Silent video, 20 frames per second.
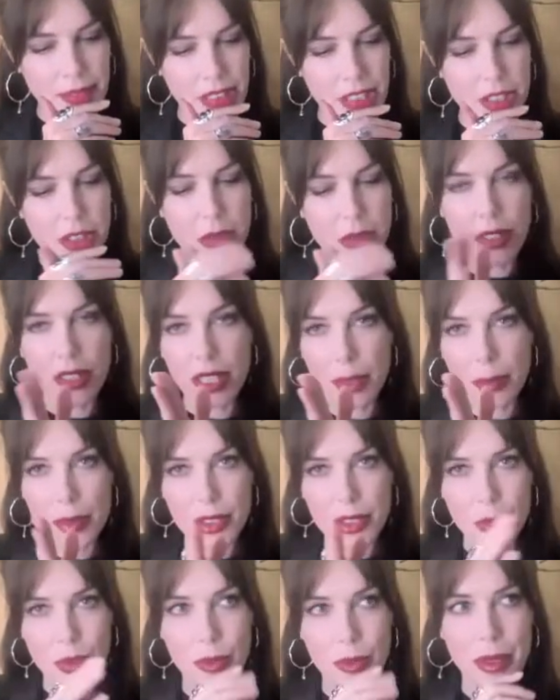the
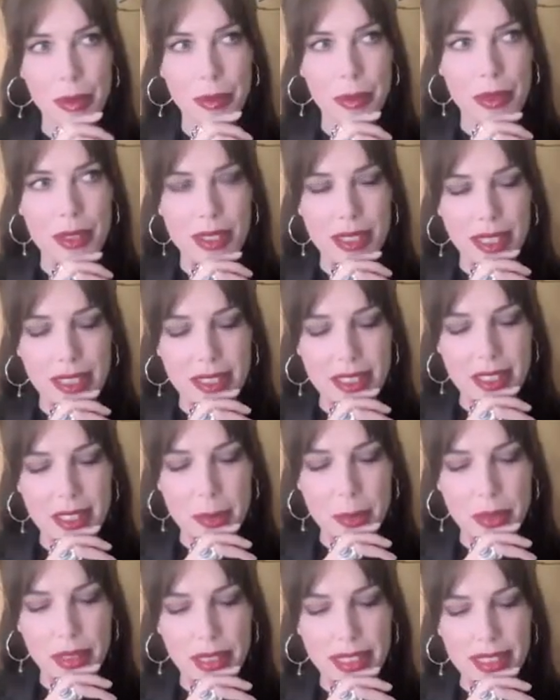numbers won't be precise
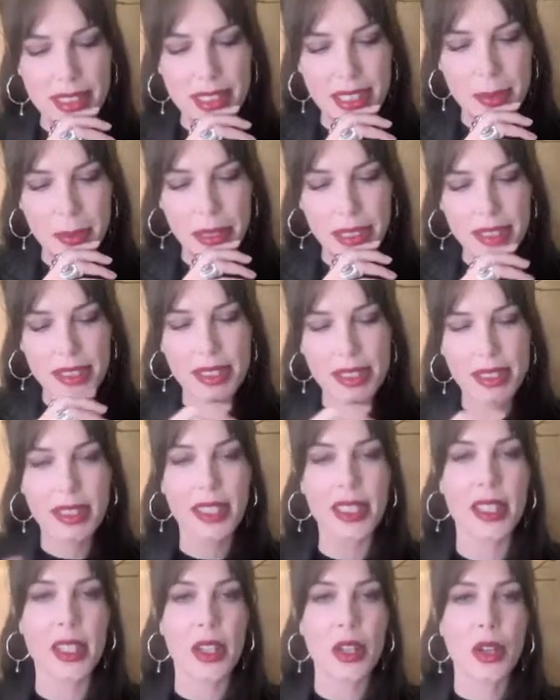here, but they said
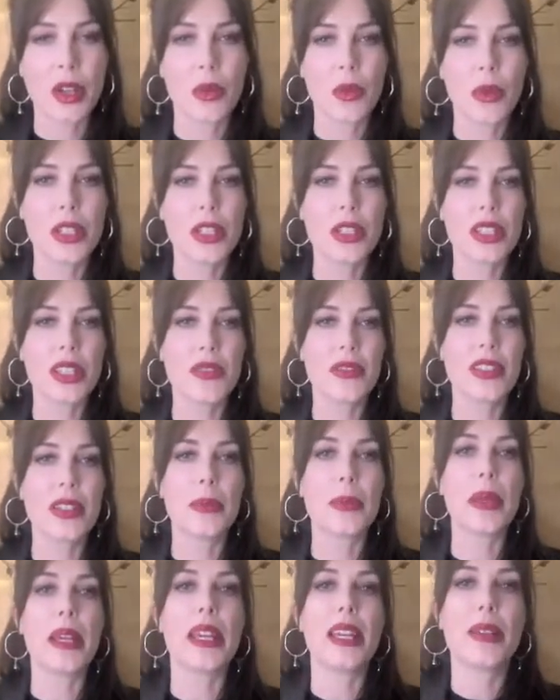basically when you're given a
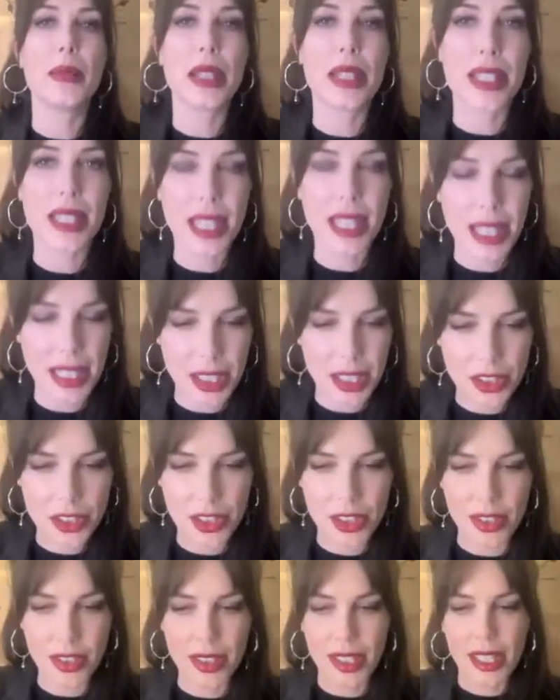pain
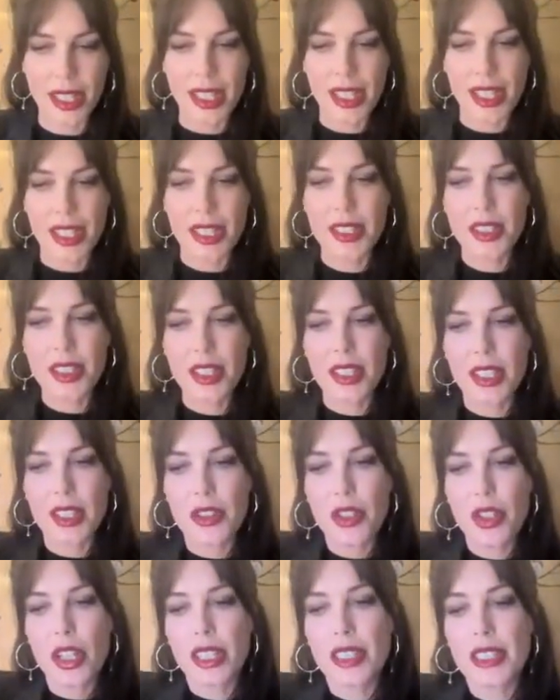medication, it's going to
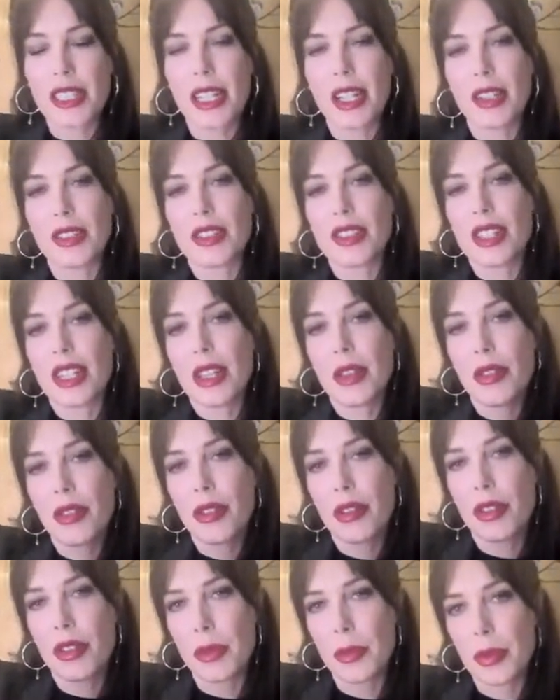knock down, say,
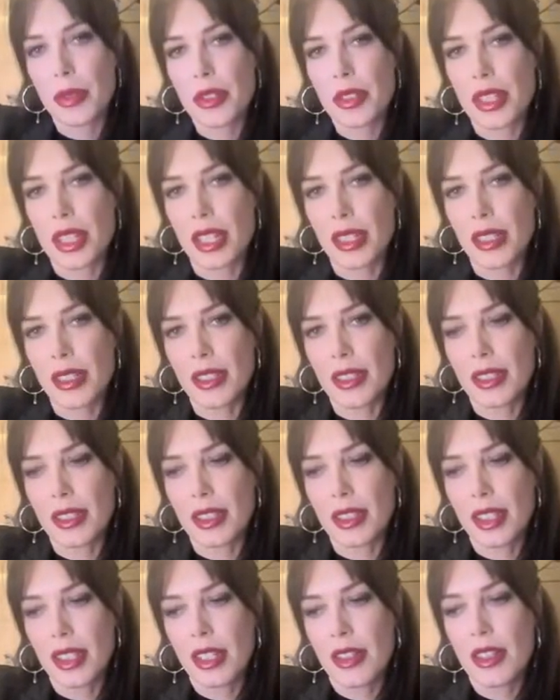30%.
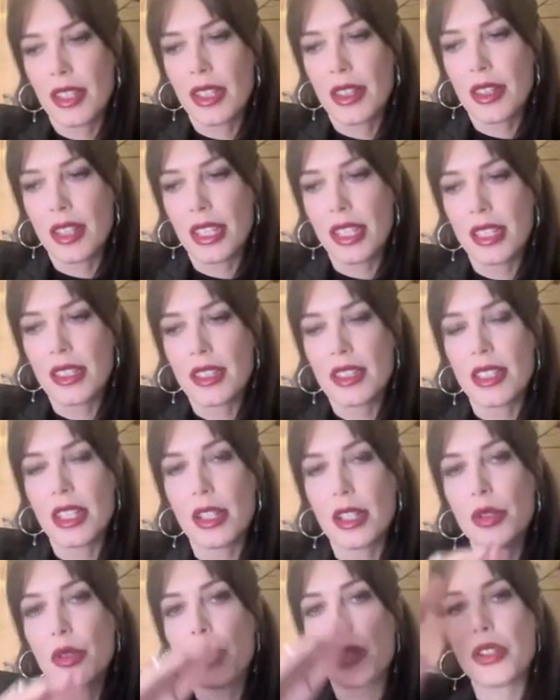The things
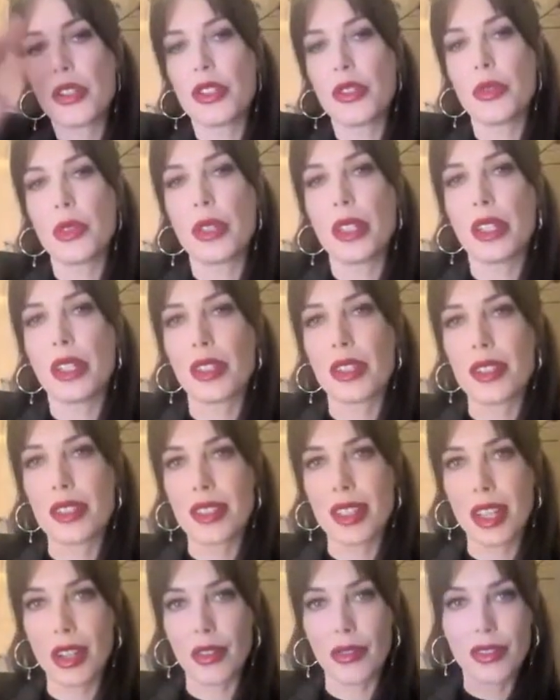that you're doing
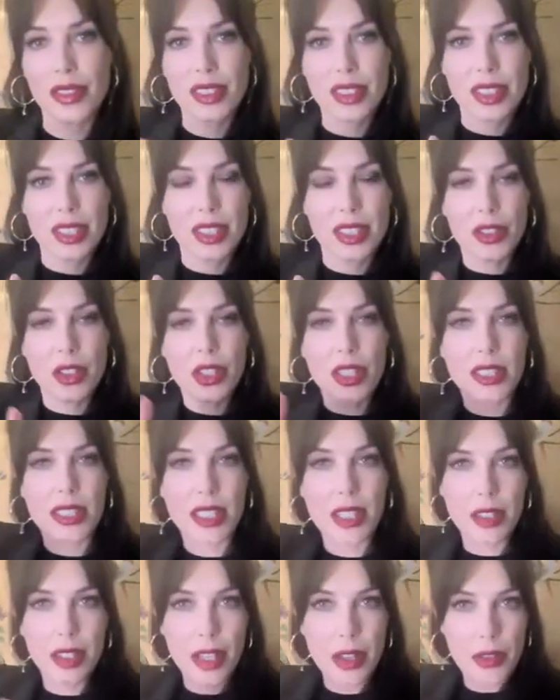yourself is going to knock
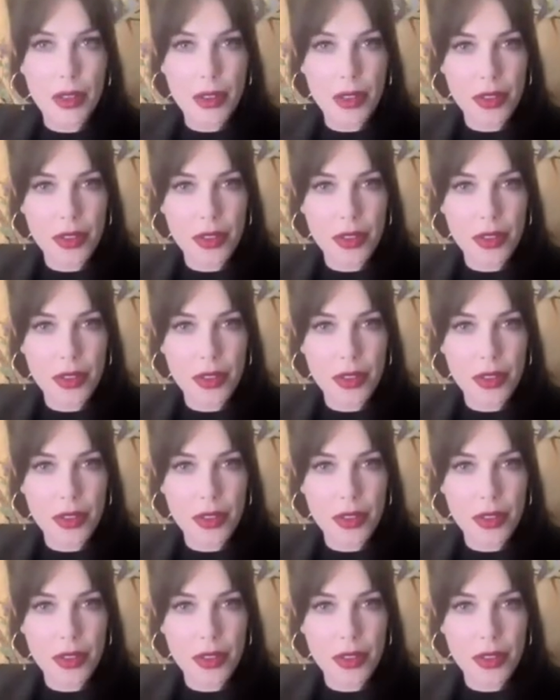down another